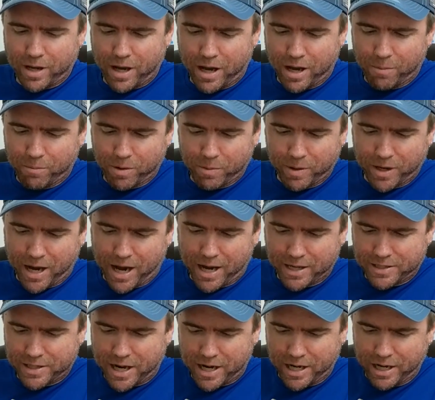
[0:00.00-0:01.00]
What do we got?
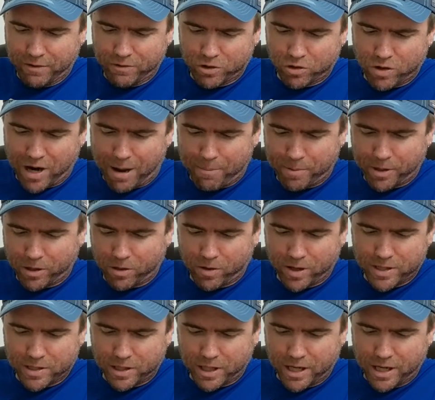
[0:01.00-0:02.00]
I said Eavesdrop at
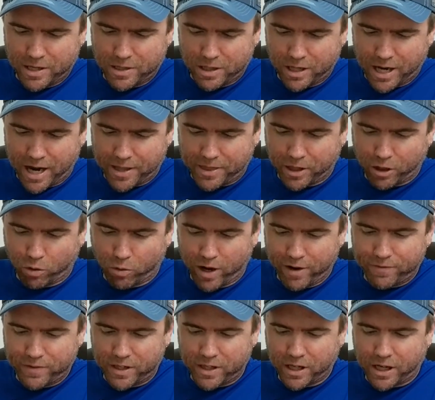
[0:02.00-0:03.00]
Grizzlies. You got the
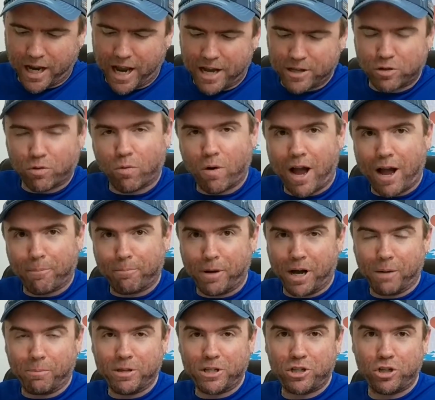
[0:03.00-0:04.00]
Grift at the Castle Rock
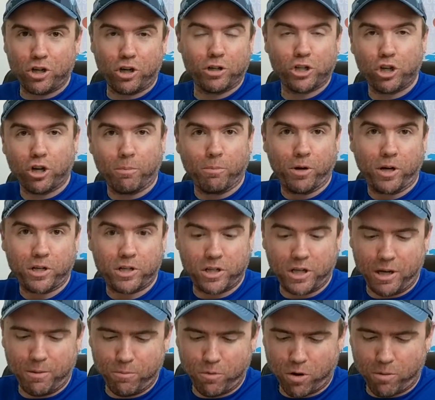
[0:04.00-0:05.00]
Pub at Sugarbush.
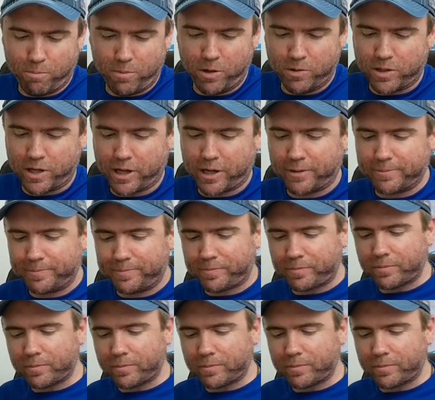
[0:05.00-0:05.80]
See, more music.